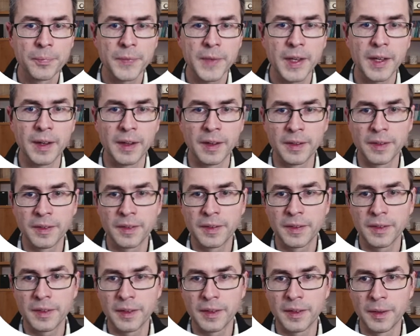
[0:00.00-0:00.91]
And
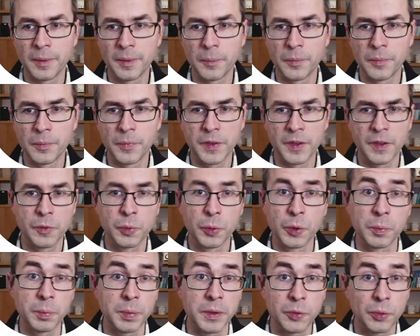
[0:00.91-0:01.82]
um, this
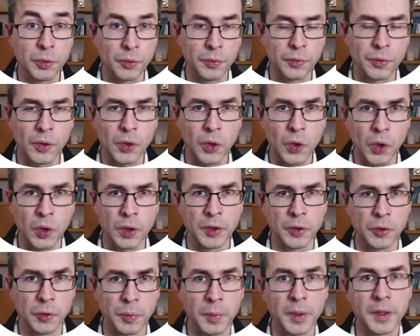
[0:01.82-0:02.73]
would be true for all
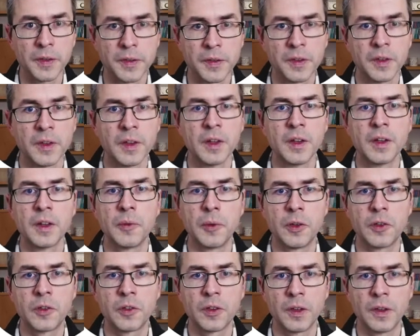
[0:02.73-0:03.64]
humans,
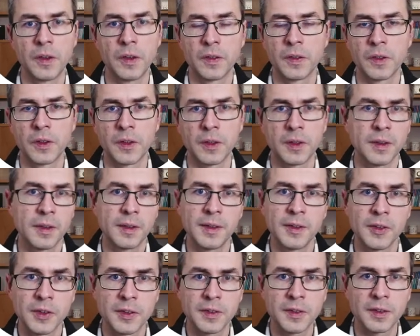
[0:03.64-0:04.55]
which is certainly
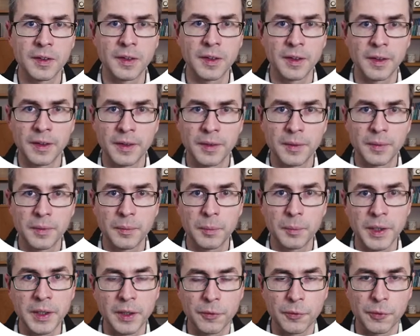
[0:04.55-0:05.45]
not a
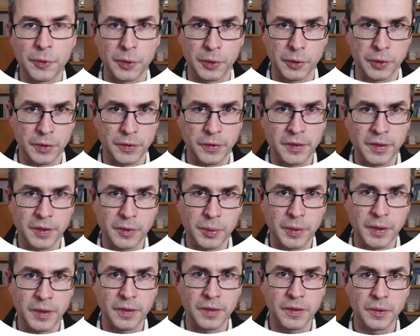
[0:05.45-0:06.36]
meaningful
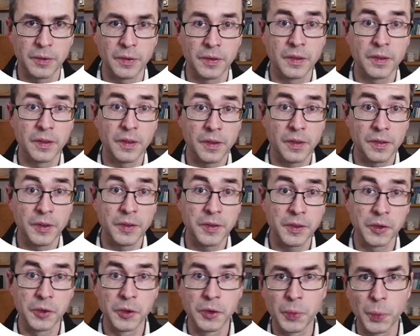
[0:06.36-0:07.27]
consequence. So this is not a
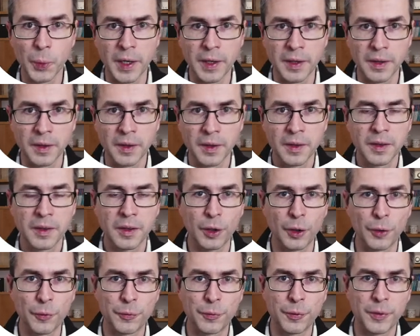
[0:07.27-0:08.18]
good way
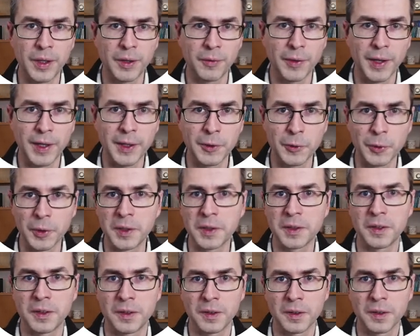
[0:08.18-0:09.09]
of
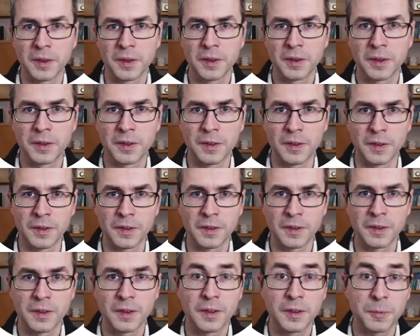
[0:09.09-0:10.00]
evaluating
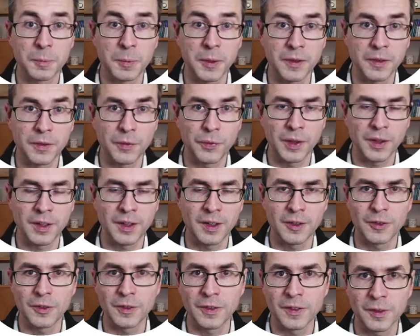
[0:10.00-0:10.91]
this
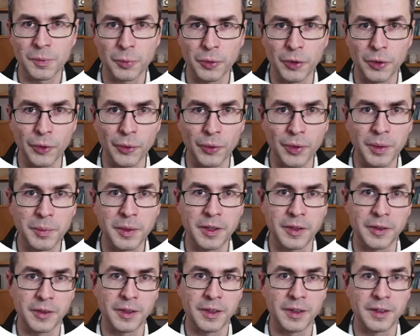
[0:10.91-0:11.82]
specification, this program
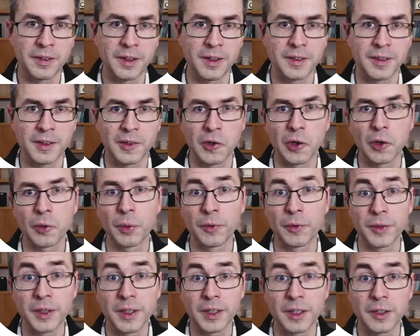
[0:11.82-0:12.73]
here in Datalog
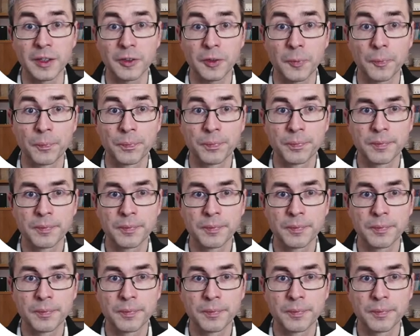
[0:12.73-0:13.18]
with negation.